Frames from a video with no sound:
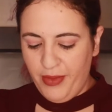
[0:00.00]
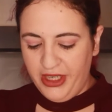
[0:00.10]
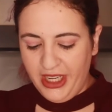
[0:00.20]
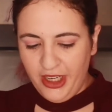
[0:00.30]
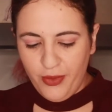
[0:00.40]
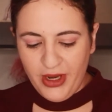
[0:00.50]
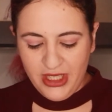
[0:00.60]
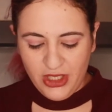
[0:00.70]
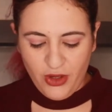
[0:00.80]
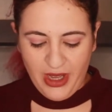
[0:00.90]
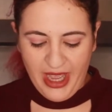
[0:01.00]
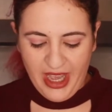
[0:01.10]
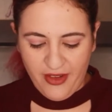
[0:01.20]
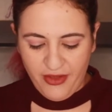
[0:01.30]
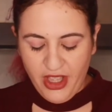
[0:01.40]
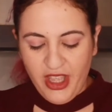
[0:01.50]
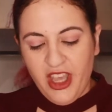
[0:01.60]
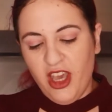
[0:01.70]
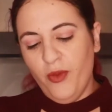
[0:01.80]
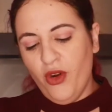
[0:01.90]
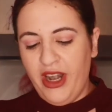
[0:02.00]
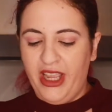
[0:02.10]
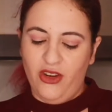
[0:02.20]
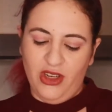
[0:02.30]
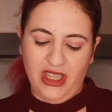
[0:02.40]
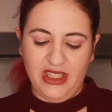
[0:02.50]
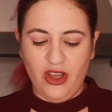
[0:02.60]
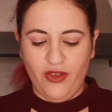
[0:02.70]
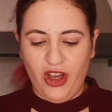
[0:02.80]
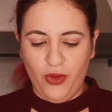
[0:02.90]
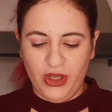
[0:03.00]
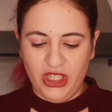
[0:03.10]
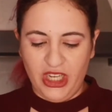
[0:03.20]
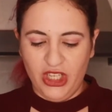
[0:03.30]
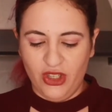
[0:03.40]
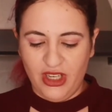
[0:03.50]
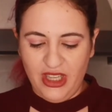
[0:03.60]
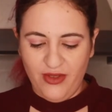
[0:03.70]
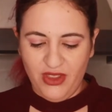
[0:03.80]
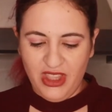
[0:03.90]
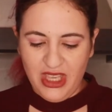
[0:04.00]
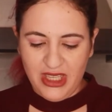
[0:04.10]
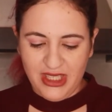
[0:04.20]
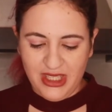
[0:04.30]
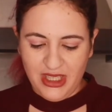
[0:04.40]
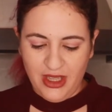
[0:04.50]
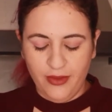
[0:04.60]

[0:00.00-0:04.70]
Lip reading: banana bread, so I have a more accurate idea of how much I should leave this.